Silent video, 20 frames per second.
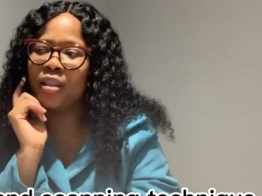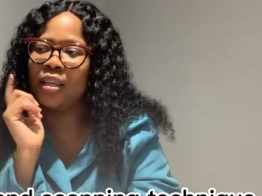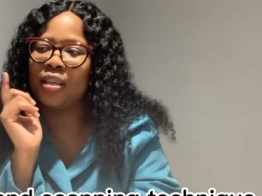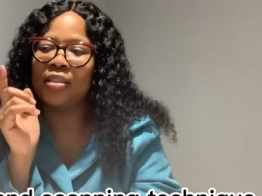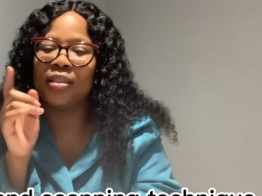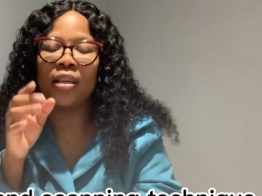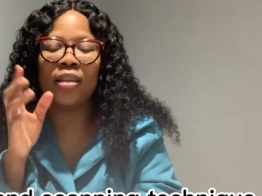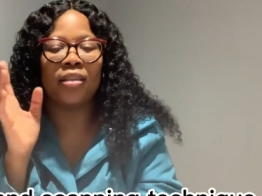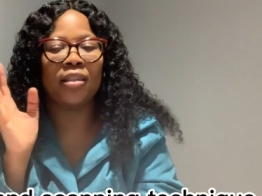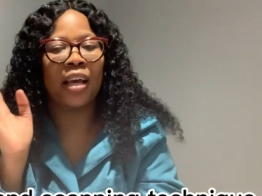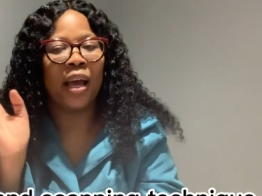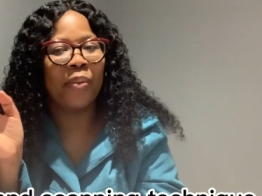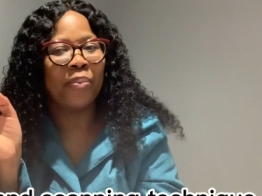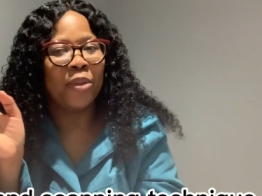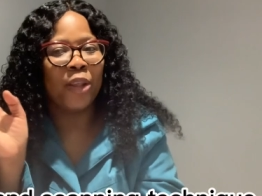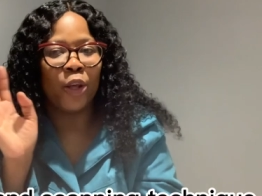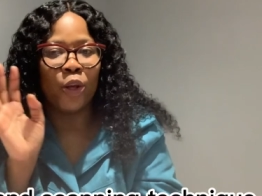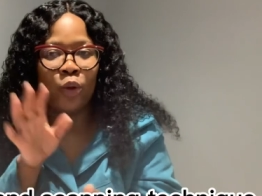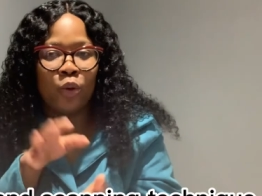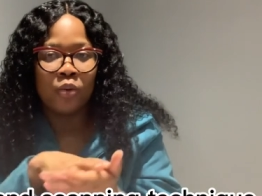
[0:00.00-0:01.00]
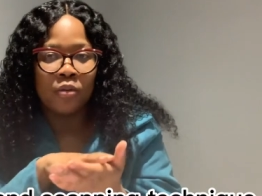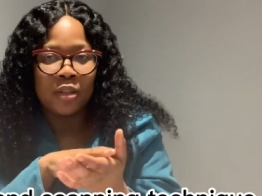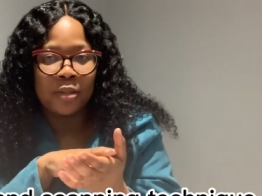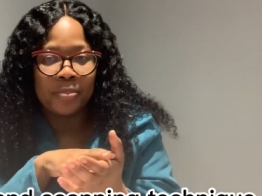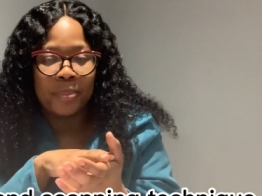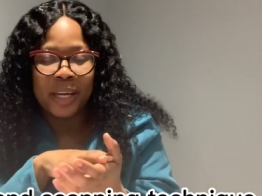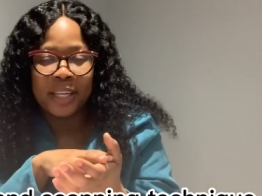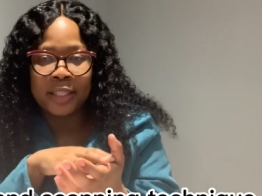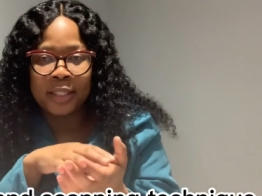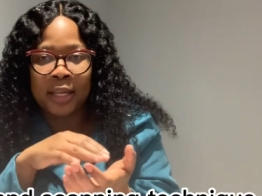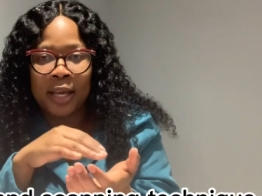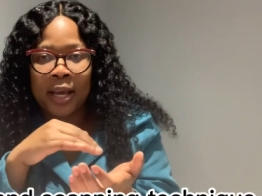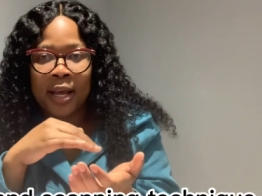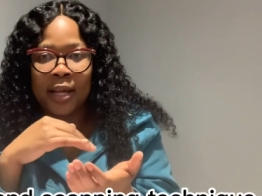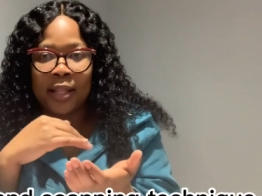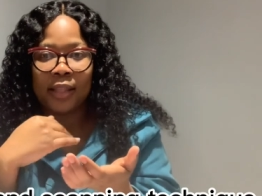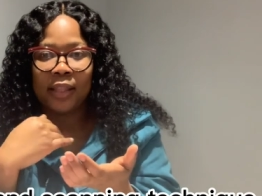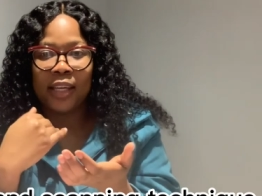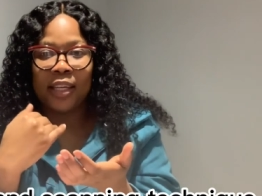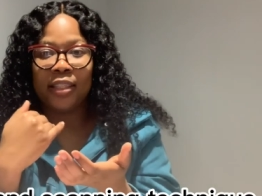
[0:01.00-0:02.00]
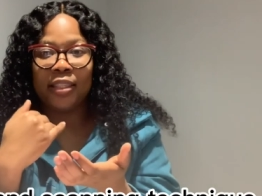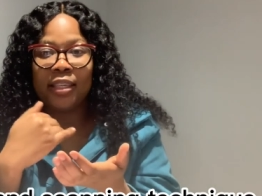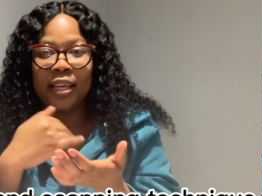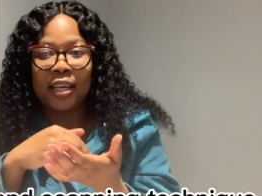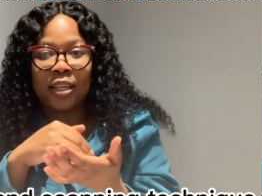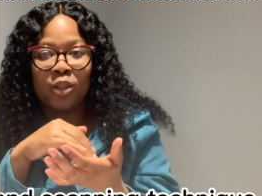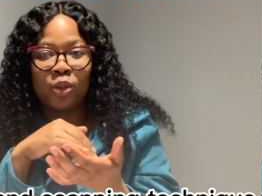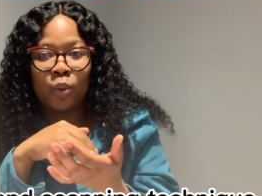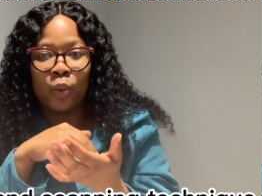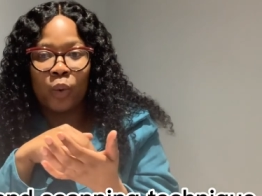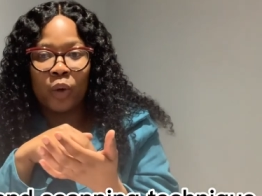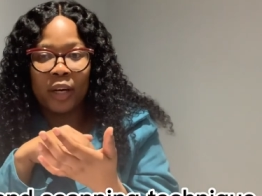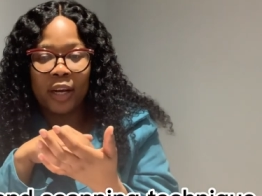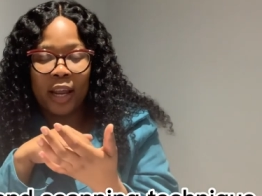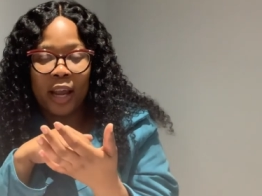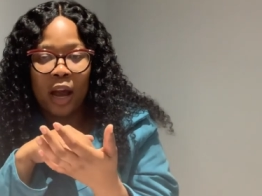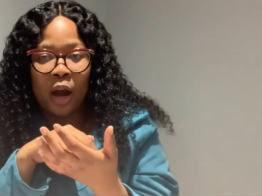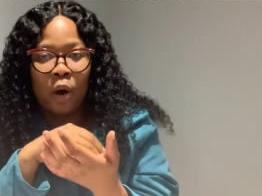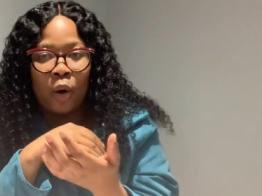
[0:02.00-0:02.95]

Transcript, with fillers: there's a term they use but they test gore a